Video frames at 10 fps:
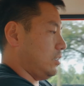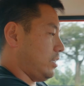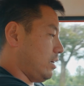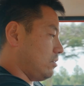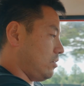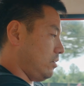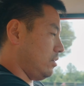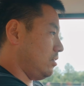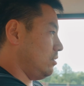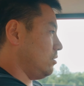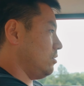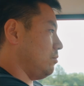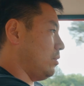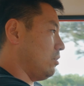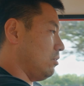sounds good.
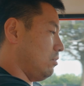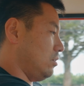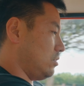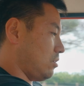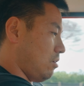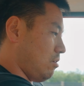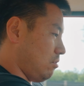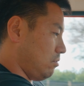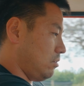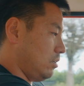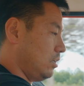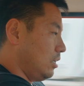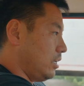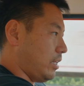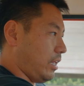Motor runs
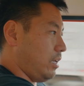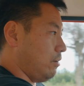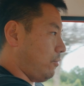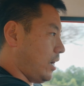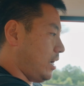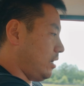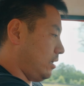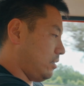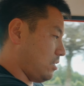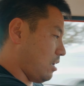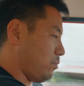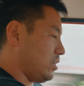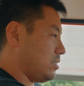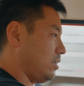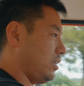strong. That EFI, it's not
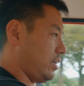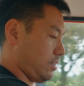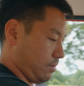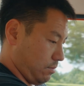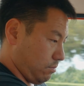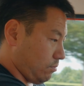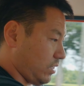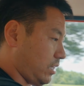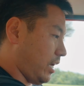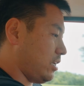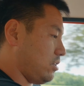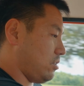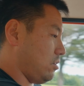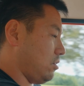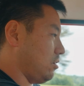missing a lick. Gauges
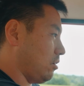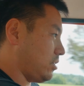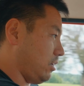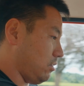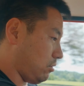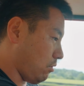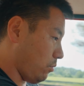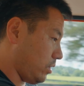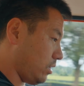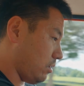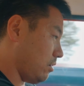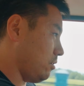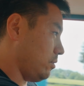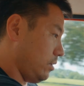are telling us what we need to know.